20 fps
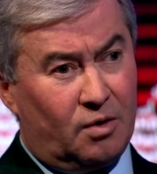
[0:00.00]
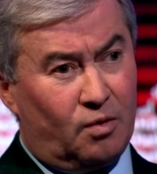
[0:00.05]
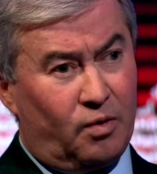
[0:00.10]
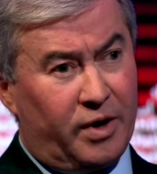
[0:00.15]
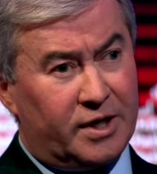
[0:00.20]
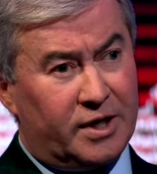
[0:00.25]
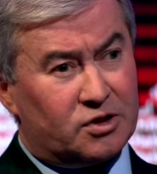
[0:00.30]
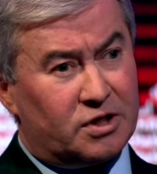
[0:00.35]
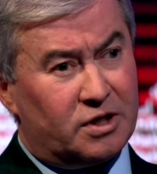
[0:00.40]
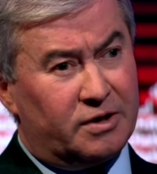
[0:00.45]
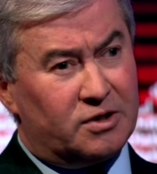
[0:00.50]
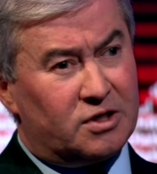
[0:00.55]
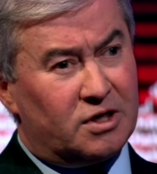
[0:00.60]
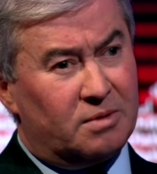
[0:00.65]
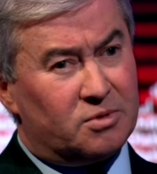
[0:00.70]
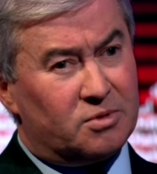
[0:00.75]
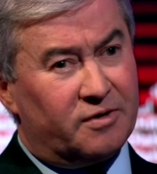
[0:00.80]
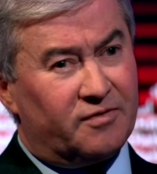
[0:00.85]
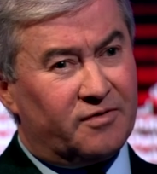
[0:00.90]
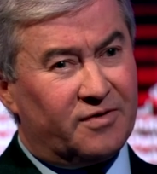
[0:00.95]
rings. So in
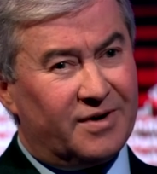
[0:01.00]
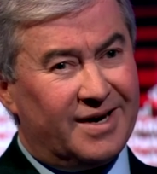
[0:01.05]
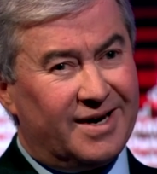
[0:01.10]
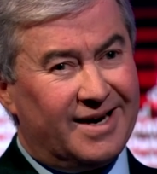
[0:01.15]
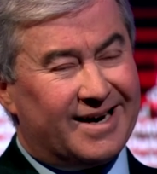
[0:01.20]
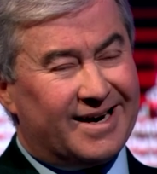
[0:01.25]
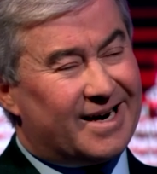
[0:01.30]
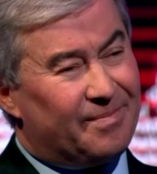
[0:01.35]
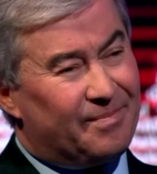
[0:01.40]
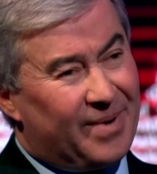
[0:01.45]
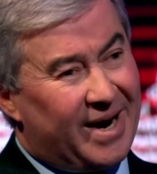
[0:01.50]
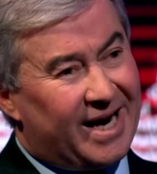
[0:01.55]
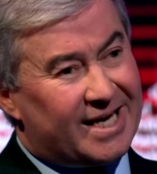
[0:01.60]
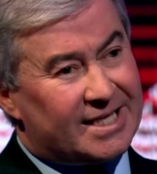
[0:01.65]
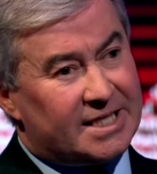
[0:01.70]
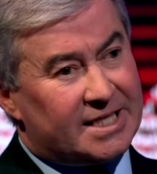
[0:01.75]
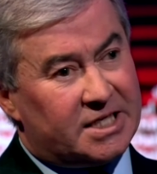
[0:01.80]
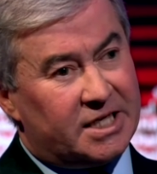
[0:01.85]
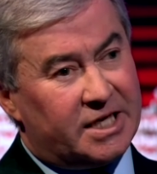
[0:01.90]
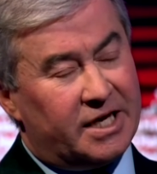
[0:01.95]
terms of
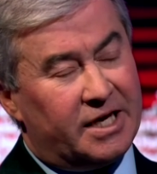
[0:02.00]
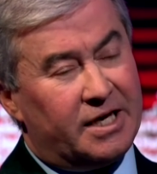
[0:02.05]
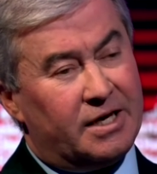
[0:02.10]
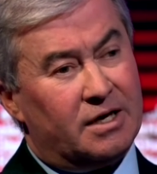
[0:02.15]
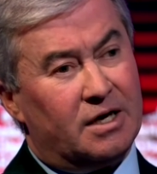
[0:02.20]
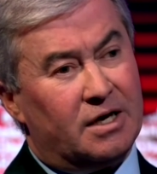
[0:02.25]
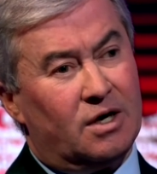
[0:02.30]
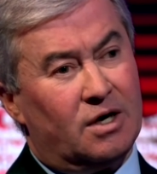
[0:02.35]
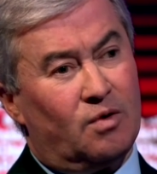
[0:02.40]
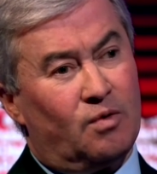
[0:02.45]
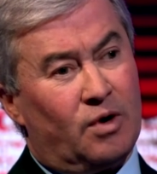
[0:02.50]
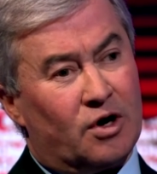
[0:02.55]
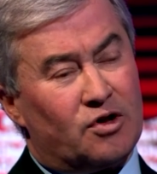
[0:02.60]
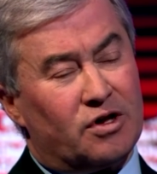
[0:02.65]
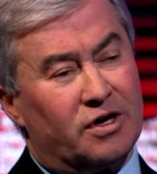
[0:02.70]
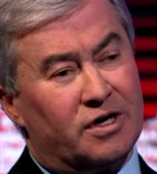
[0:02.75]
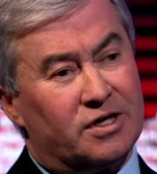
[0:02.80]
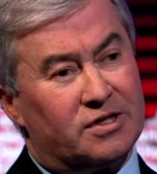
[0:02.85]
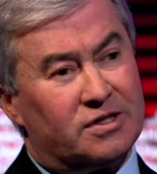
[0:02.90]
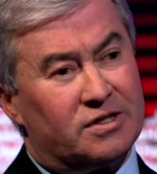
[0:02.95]
capacity,
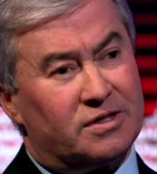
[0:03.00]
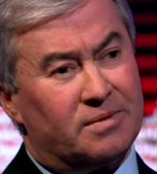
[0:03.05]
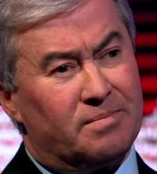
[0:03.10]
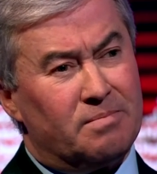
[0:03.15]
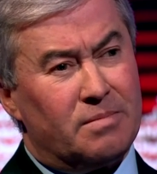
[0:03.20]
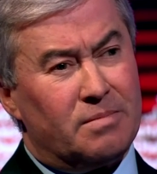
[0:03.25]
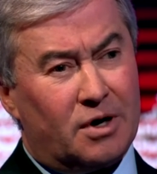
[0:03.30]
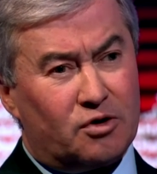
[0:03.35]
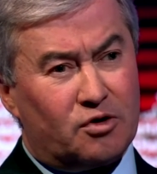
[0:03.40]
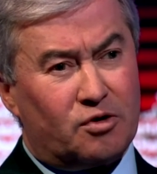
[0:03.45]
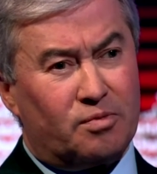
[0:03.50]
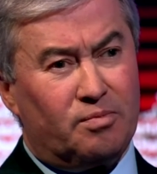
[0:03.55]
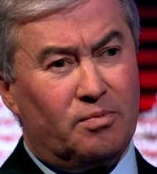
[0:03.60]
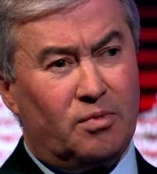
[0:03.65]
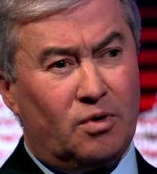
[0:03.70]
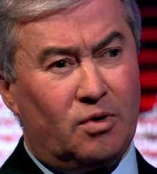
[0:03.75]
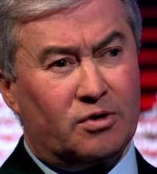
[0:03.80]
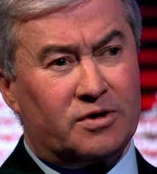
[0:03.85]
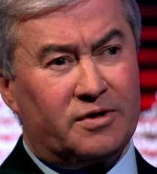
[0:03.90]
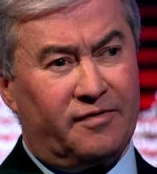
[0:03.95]
Russia has a much
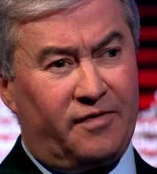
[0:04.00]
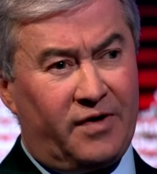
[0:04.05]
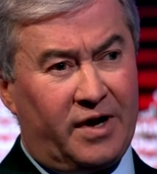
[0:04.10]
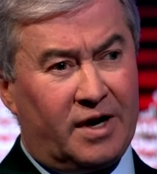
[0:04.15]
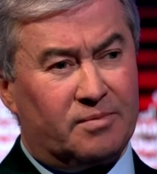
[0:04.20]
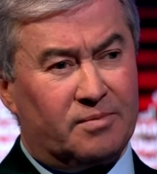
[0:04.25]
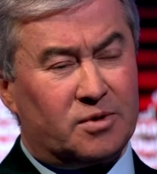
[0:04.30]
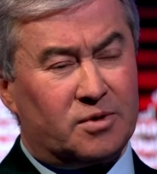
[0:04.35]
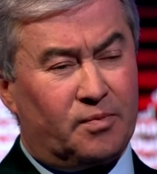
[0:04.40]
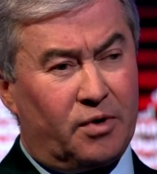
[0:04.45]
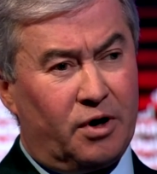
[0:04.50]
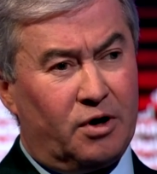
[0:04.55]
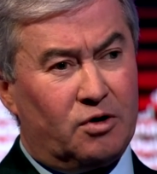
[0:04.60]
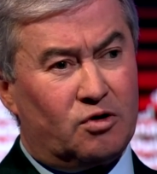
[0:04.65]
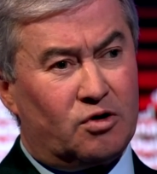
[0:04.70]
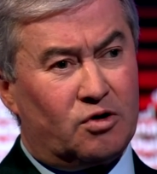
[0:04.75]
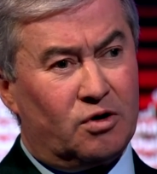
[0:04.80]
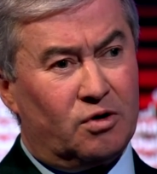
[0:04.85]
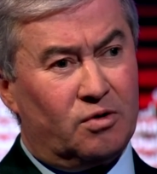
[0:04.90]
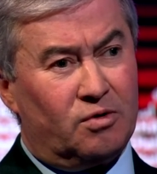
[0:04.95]
more developed
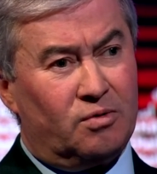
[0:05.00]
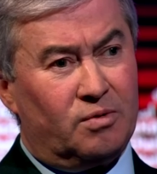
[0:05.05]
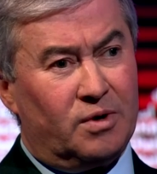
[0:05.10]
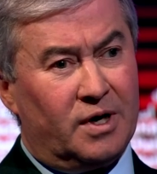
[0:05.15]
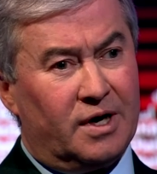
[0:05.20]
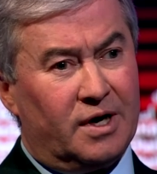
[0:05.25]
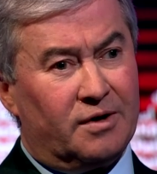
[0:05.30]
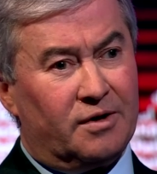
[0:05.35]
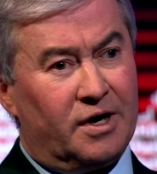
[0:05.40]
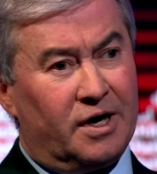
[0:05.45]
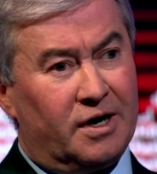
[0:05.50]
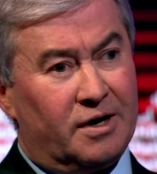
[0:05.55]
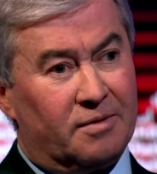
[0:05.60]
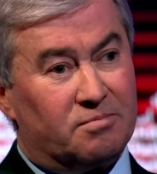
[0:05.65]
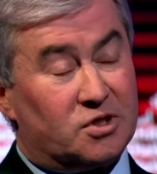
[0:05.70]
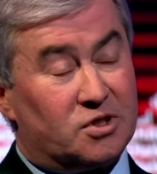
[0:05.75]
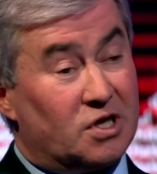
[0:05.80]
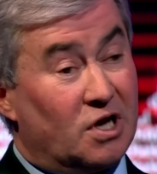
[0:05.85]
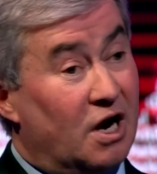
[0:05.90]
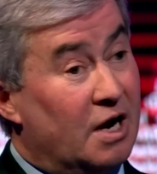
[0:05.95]
approach to
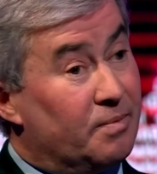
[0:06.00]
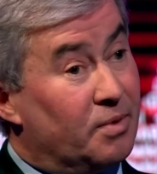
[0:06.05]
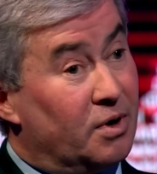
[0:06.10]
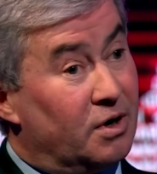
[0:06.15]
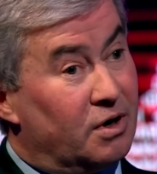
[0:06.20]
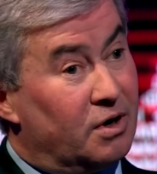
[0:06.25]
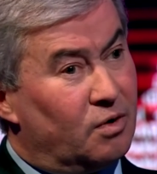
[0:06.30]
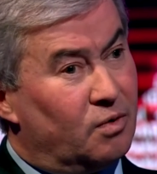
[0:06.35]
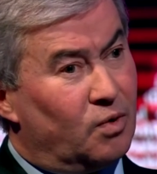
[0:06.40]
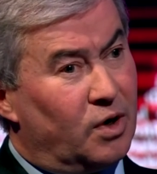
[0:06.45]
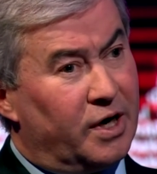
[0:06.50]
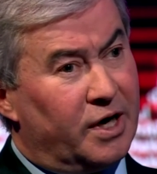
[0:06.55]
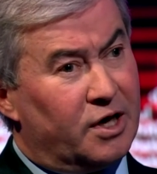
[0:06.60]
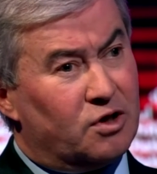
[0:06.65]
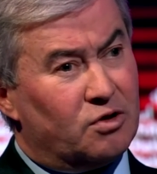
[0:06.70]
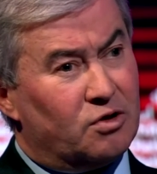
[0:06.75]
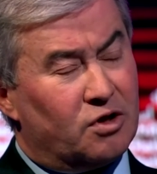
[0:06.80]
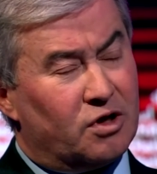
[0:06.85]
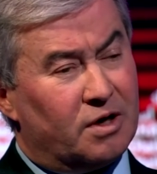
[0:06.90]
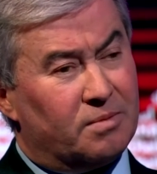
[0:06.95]
cyber
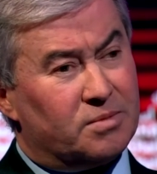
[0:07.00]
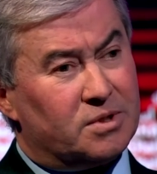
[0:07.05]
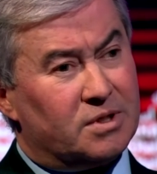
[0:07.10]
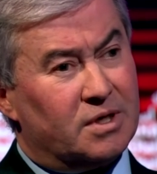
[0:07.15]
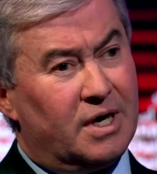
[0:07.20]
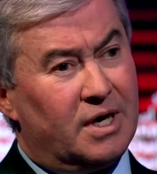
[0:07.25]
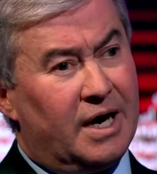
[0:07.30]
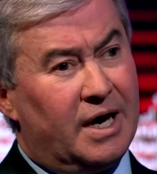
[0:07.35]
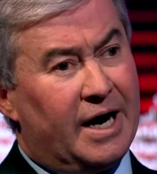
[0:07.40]
relationships.